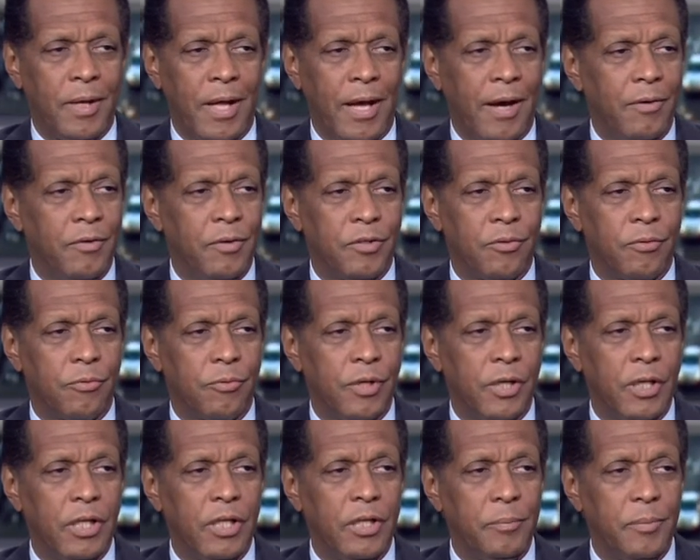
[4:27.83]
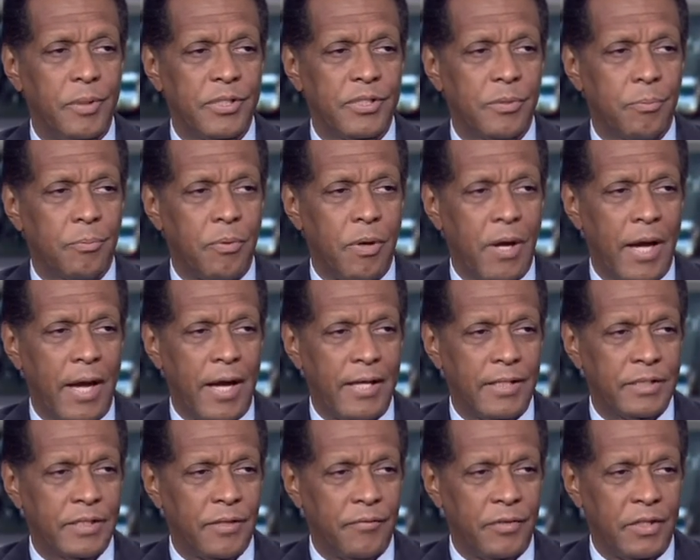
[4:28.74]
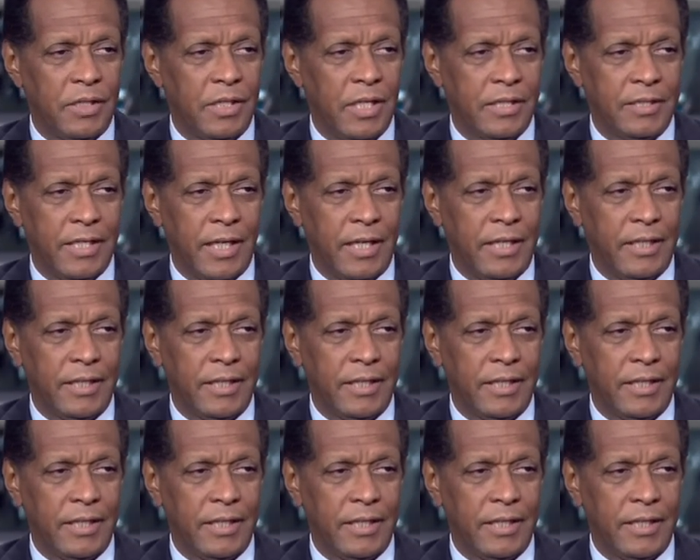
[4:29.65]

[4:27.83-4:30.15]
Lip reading: but I would really be surprised if he does